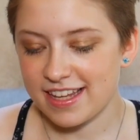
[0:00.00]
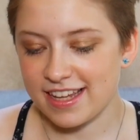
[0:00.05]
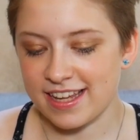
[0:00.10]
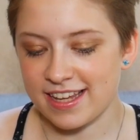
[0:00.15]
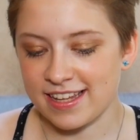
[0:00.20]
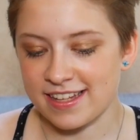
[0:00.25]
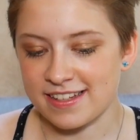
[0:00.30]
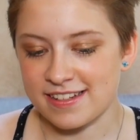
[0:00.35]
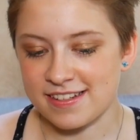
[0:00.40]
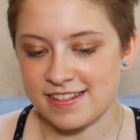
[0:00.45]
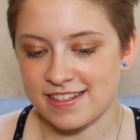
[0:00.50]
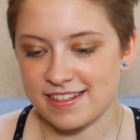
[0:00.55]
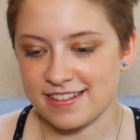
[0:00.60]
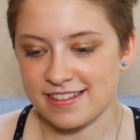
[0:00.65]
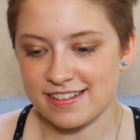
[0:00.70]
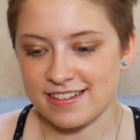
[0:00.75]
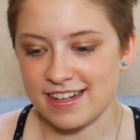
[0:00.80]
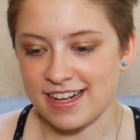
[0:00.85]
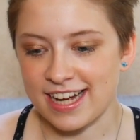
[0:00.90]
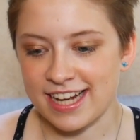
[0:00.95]
And
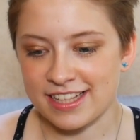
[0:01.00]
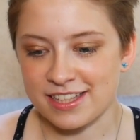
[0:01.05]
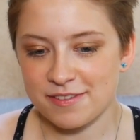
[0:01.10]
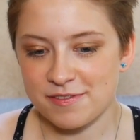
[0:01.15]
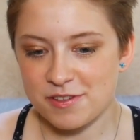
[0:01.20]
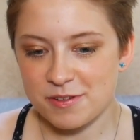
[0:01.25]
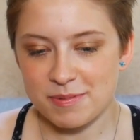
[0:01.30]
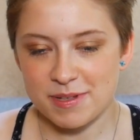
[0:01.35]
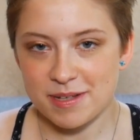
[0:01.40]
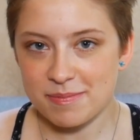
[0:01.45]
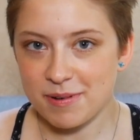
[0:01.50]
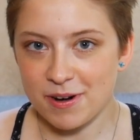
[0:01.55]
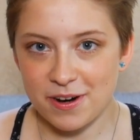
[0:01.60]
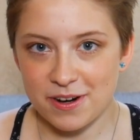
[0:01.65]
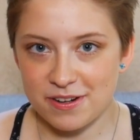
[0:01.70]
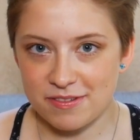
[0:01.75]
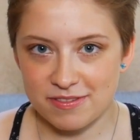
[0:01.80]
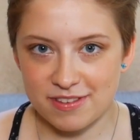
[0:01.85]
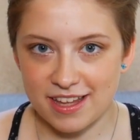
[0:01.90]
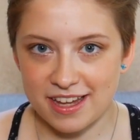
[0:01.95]
I love to be a
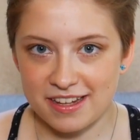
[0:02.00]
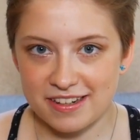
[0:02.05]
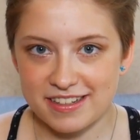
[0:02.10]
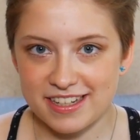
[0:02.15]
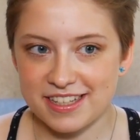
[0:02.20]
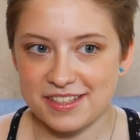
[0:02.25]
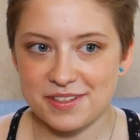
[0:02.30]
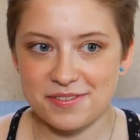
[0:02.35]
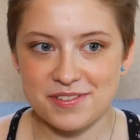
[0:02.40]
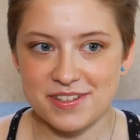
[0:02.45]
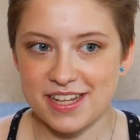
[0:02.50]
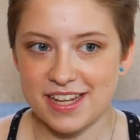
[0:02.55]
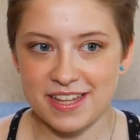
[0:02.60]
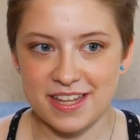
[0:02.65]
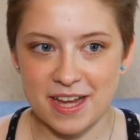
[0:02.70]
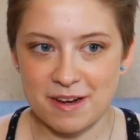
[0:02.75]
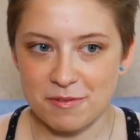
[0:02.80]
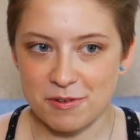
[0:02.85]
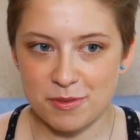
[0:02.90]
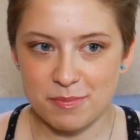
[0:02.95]
part of that. I love to
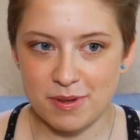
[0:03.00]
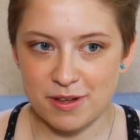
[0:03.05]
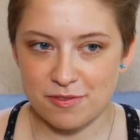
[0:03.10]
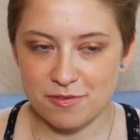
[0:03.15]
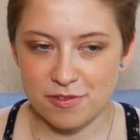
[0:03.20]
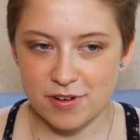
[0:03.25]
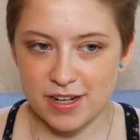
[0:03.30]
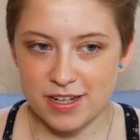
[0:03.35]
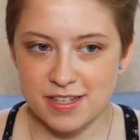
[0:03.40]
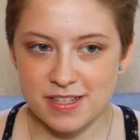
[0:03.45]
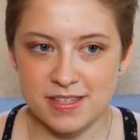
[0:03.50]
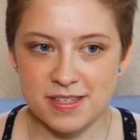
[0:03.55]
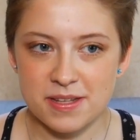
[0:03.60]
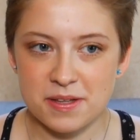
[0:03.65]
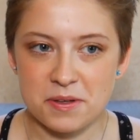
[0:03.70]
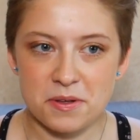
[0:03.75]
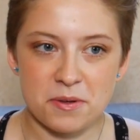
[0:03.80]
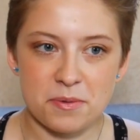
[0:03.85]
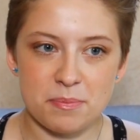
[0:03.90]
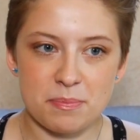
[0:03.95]
hang out with my friends,
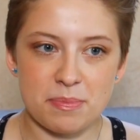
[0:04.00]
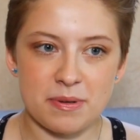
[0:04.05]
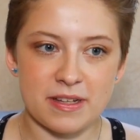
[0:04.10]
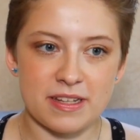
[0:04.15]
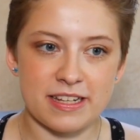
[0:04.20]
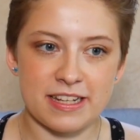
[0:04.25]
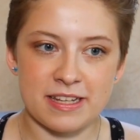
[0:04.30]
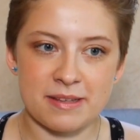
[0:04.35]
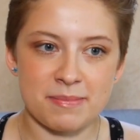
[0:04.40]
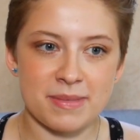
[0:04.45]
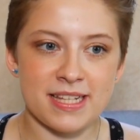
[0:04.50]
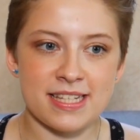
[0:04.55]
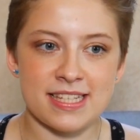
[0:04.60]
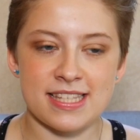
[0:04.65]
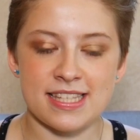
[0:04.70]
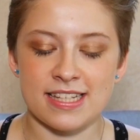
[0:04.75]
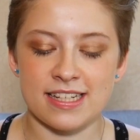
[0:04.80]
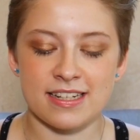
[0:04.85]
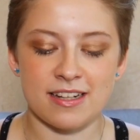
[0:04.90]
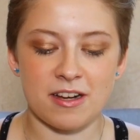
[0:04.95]
but it
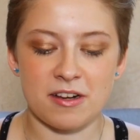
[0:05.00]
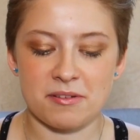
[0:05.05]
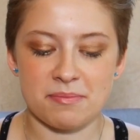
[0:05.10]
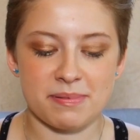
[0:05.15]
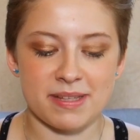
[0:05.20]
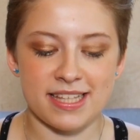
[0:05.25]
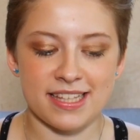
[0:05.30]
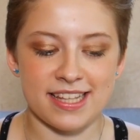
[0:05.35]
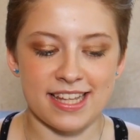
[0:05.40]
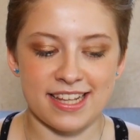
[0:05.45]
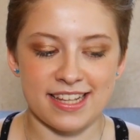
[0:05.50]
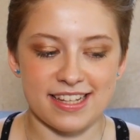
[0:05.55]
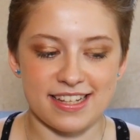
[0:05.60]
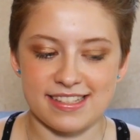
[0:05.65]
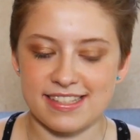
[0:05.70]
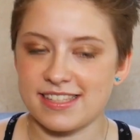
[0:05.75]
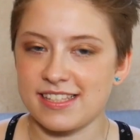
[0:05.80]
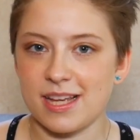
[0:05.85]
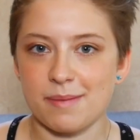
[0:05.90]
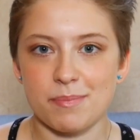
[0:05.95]
means that I'll be like a
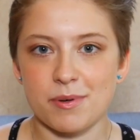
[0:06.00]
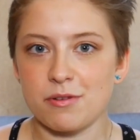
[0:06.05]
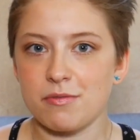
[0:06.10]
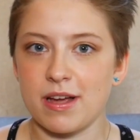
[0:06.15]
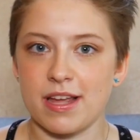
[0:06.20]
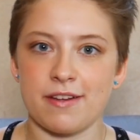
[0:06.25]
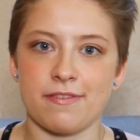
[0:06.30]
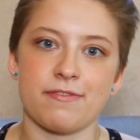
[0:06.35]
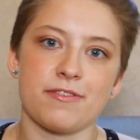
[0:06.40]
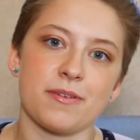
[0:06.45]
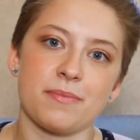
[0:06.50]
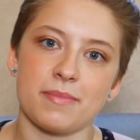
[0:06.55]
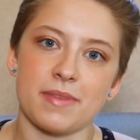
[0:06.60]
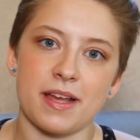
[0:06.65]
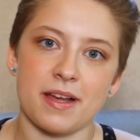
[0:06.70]
step away from